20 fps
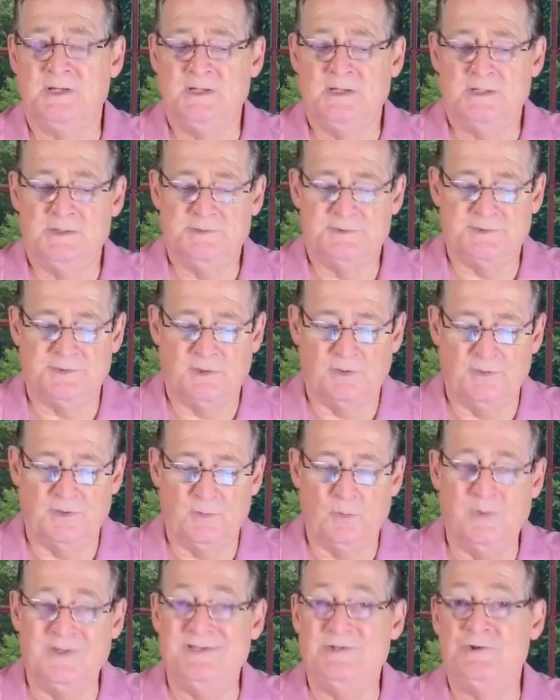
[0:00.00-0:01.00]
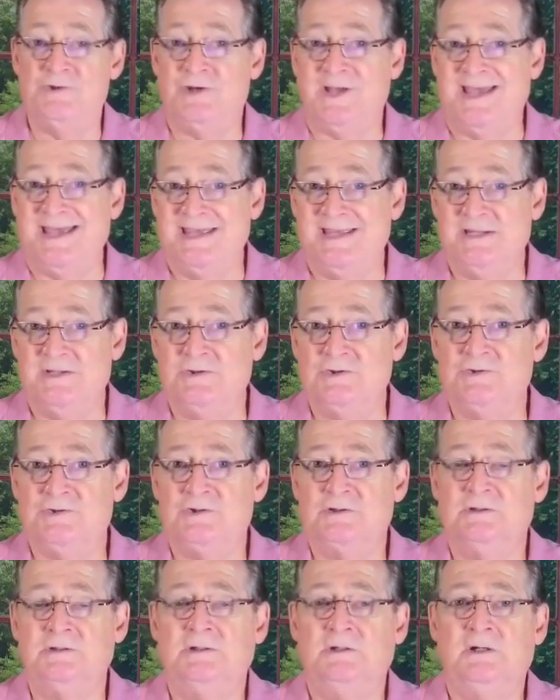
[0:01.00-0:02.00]
so that we
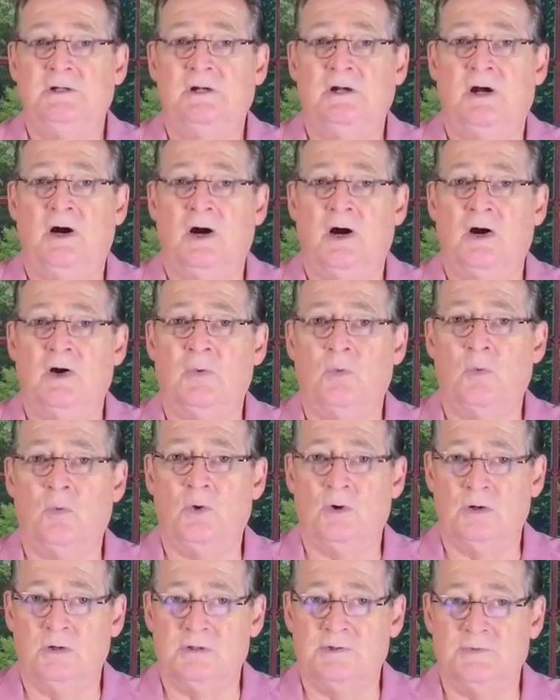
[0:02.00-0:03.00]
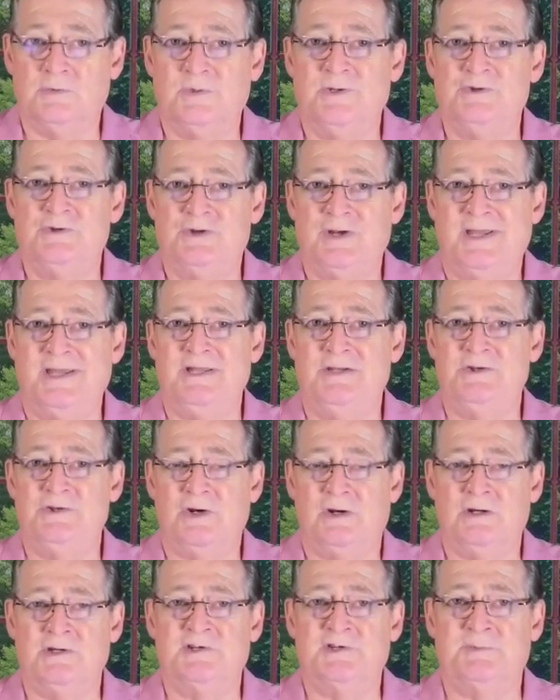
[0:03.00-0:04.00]
change our words, we change
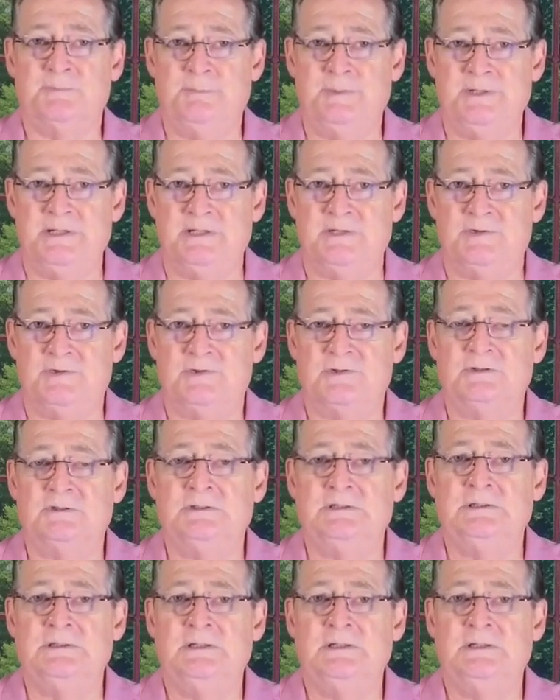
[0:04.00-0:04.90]
our speech